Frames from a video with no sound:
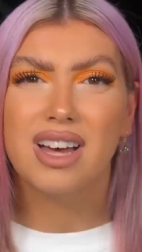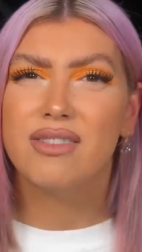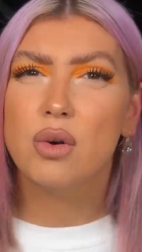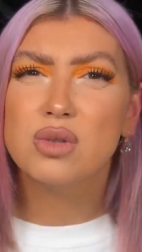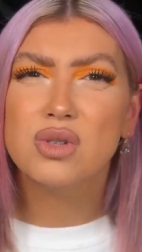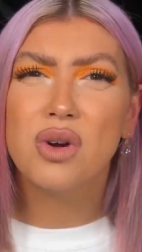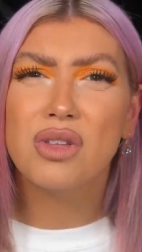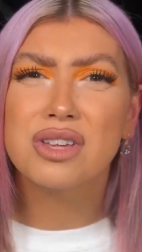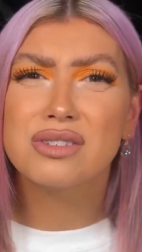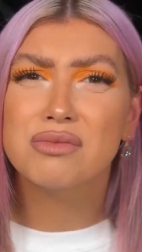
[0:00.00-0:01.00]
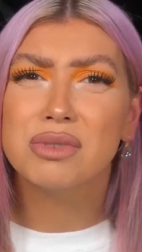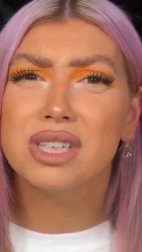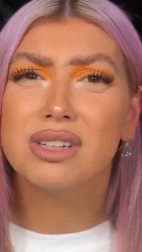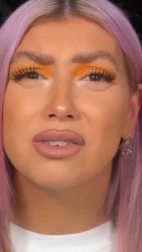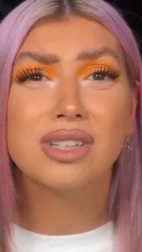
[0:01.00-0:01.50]
I've also got this
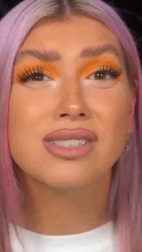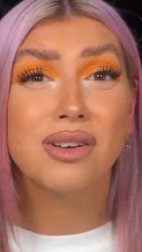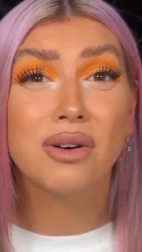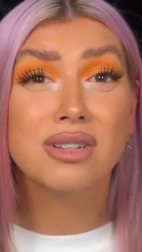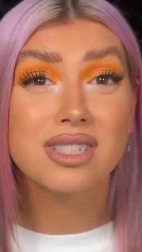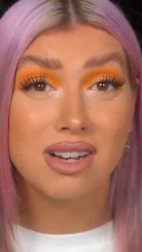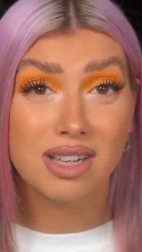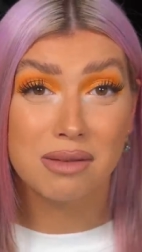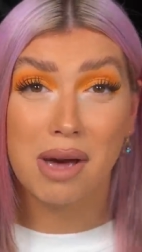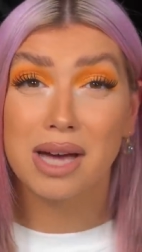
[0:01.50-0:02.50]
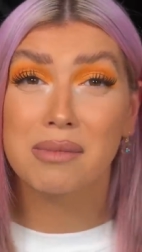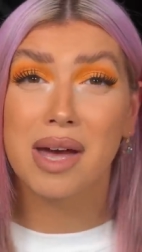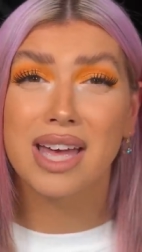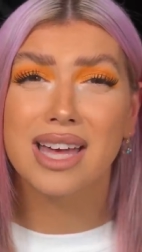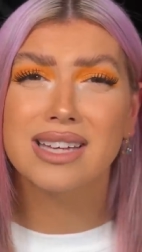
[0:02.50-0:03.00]
really annoying song stuck in the back of my
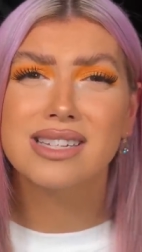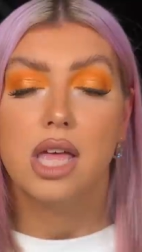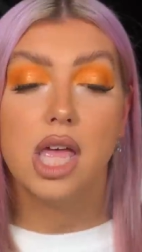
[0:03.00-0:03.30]
head.